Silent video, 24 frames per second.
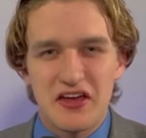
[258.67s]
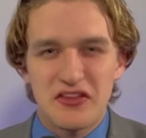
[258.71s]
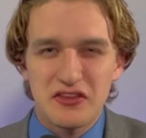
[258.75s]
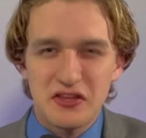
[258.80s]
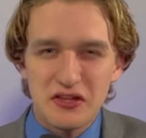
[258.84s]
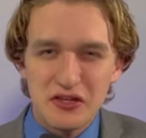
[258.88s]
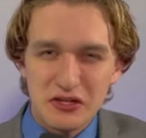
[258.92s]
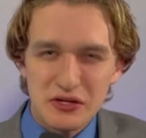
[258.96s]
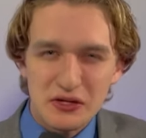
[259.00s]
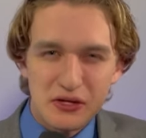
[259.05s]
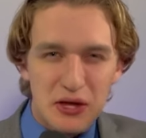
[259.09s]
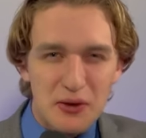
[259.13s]

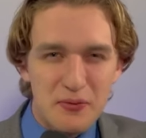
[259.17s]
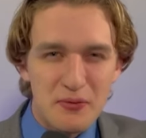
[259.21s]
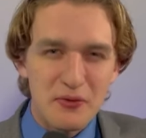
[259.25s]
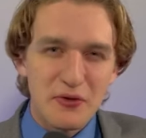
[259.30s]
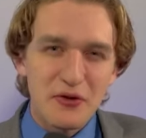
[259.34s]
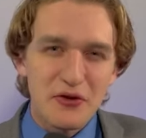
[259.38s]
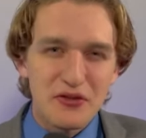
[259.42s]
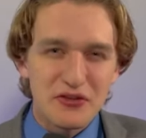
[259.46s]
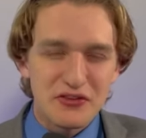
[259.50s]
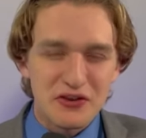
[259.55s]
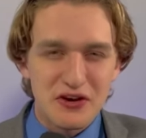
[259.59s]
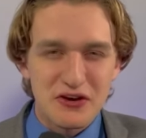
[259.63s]
the
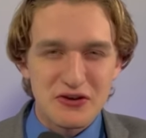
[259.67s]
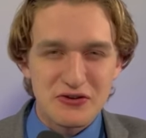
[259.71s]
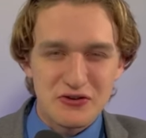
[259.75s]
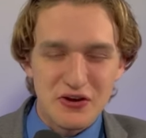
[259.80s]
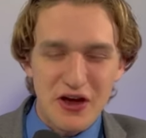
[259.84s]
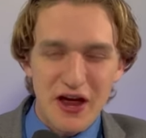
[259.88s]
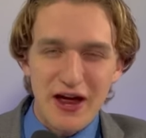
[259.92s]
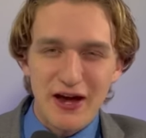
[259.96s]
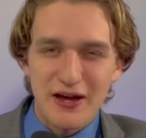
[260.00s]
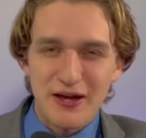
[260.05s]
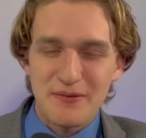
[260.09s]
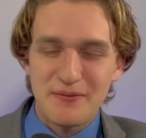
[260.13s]
liberals are
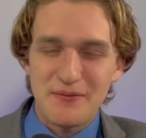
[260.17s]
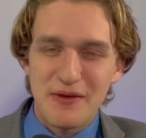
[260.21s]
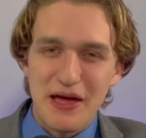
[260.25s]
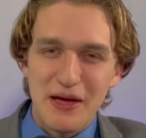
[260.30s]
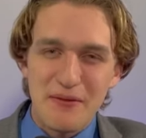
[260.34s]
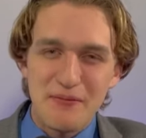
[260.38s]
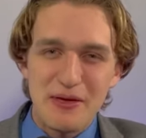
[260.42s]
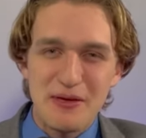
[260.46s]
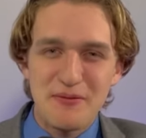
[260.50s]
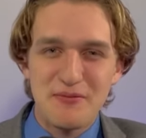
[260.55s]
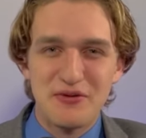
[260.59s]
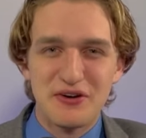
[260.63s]
trying to
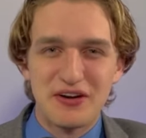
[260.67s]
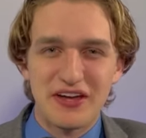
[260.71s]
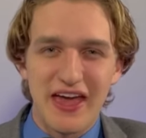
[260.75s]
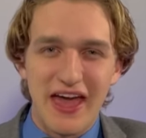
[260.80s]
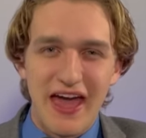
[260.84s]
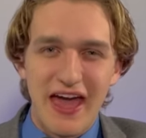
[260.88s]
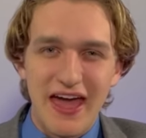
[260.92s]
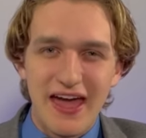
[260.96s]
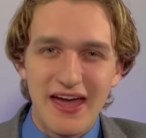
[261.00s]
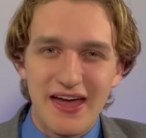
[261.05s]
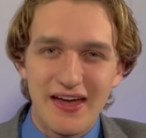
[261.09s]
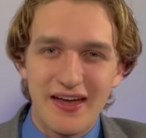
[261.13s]
make people
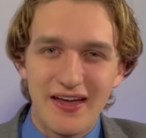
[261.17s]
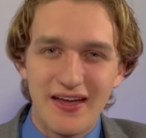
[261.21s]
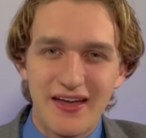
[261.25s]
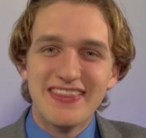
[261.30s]
gay,